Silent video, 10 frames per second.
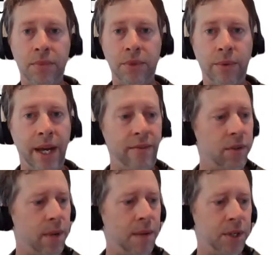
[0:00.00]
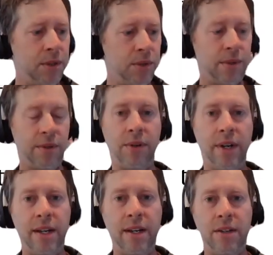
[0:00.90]
So we have some options when
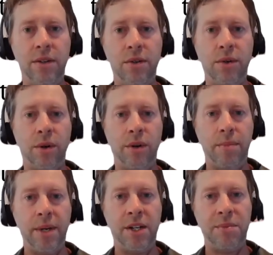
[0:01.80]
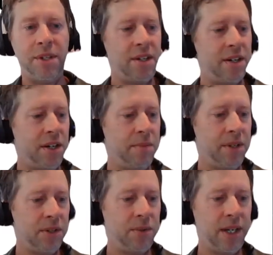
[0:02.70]
creating new quality management
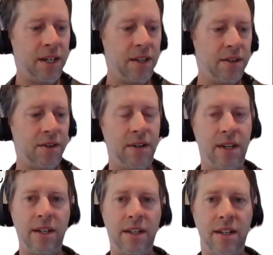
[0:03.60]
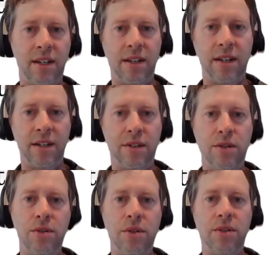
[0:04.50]
documents. We can either create a
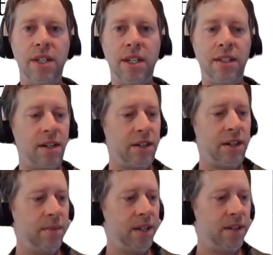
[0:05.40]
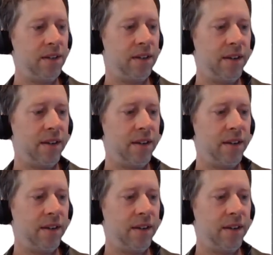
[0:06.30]
new unique document